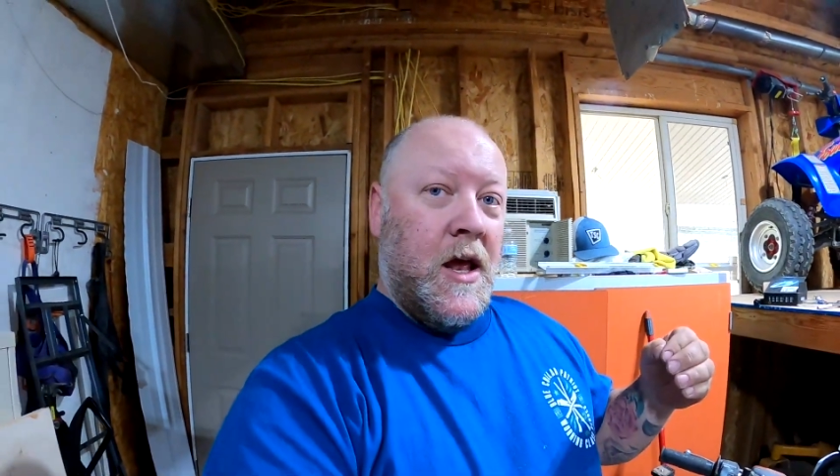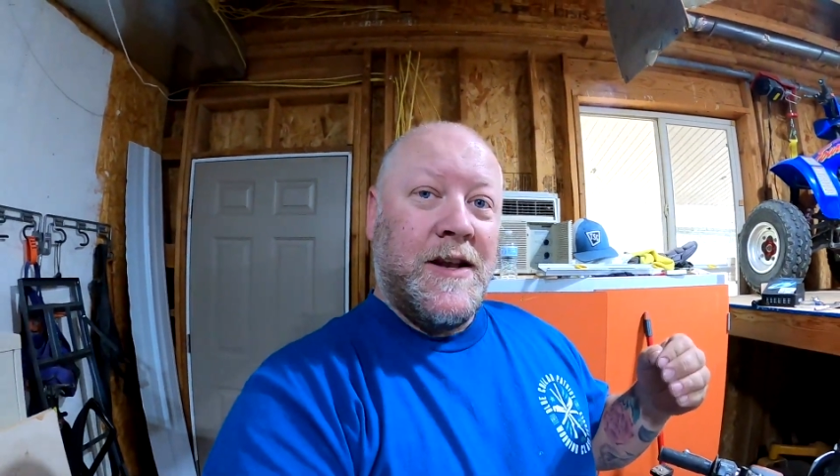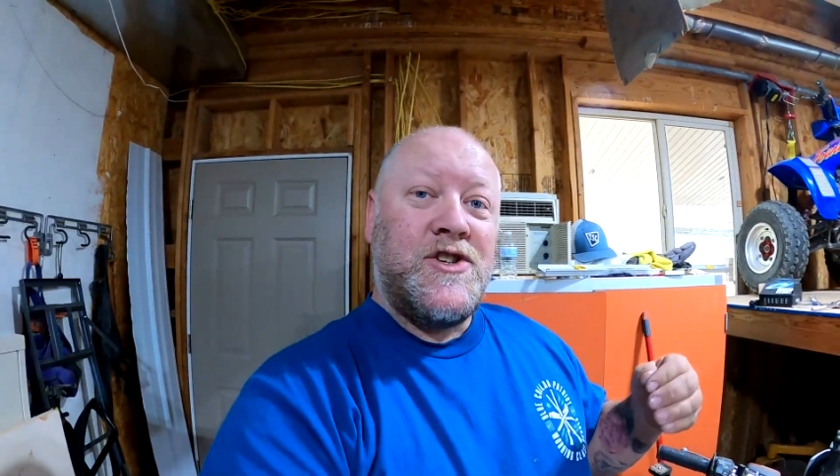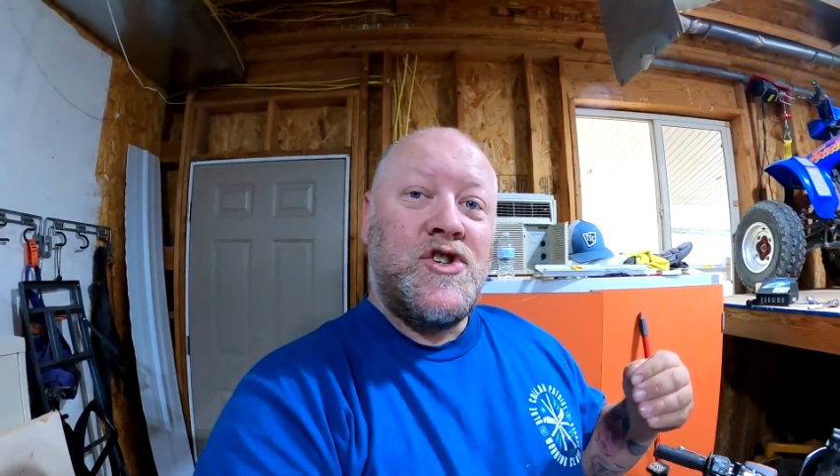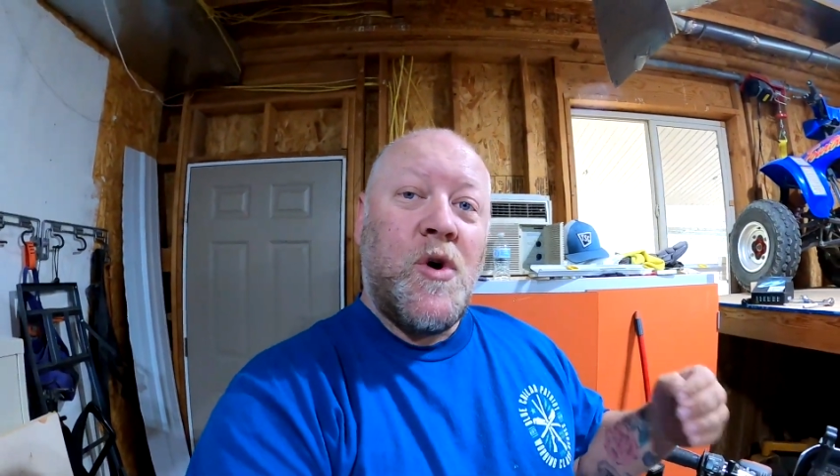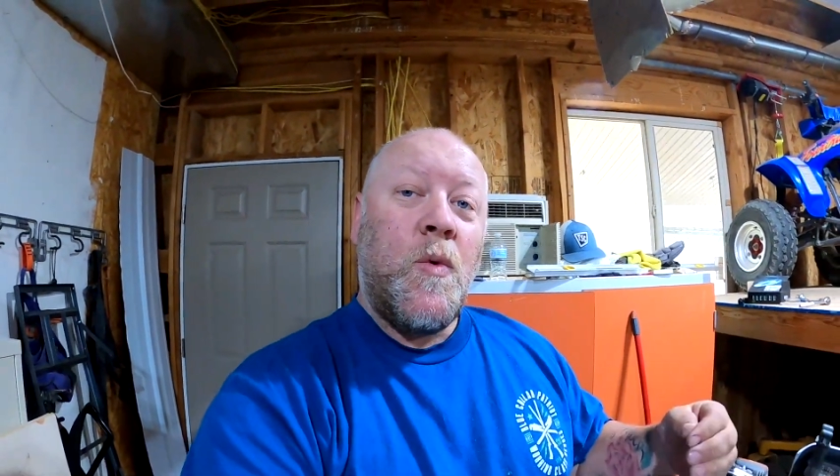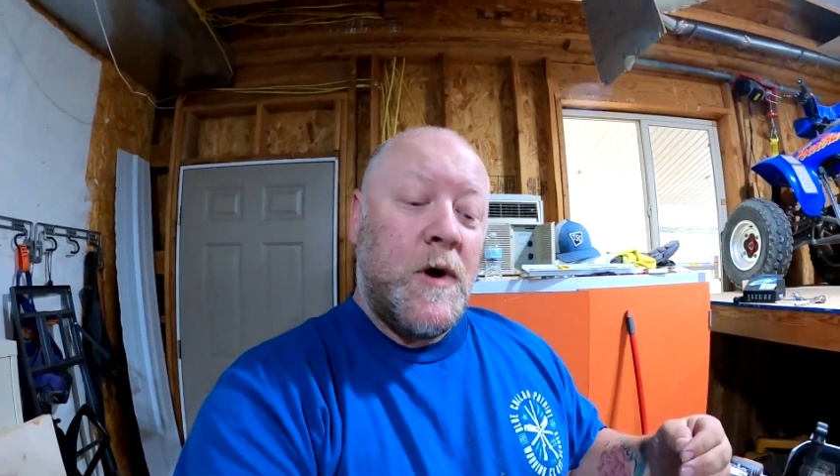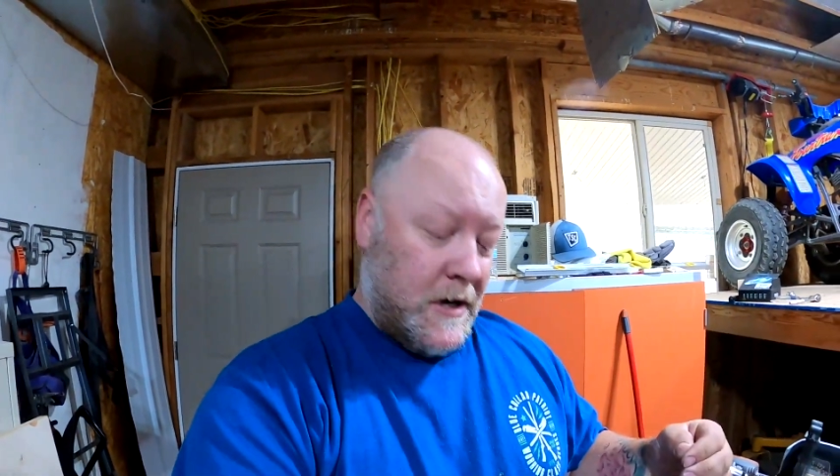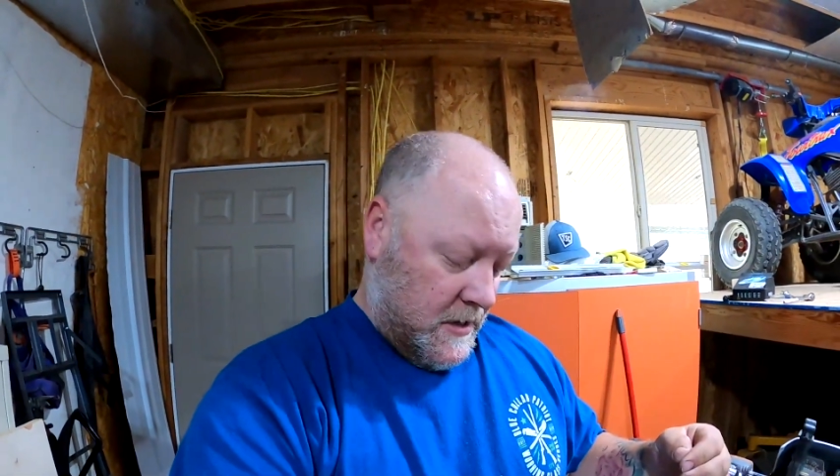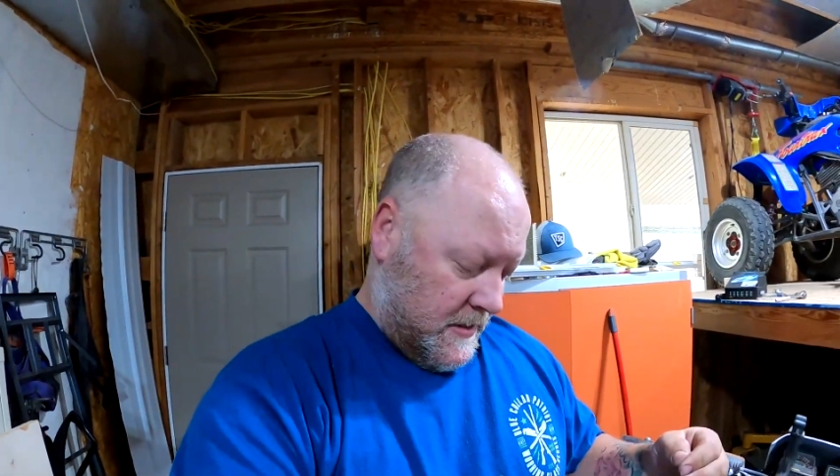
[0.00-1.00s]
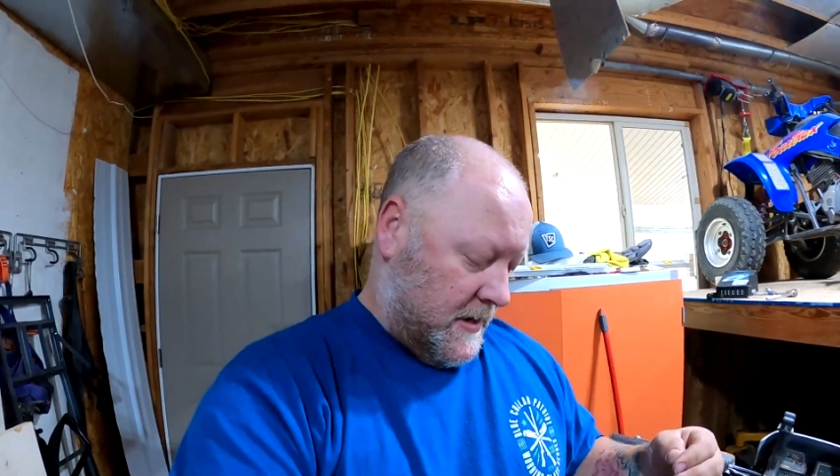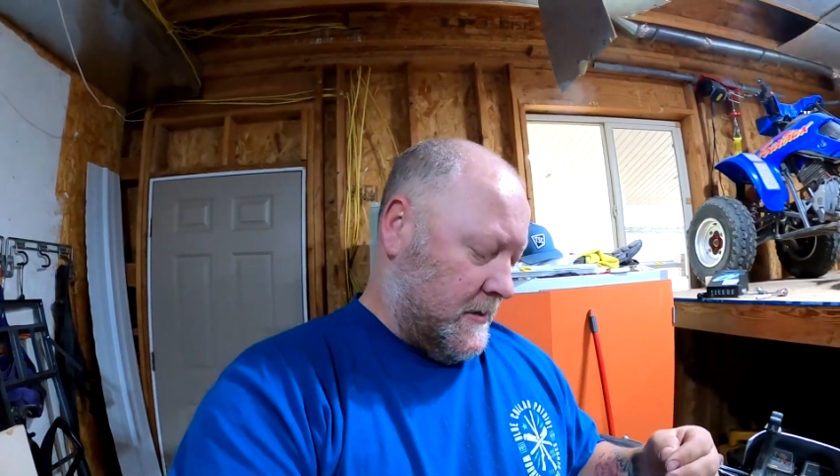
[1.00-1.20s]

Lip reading: that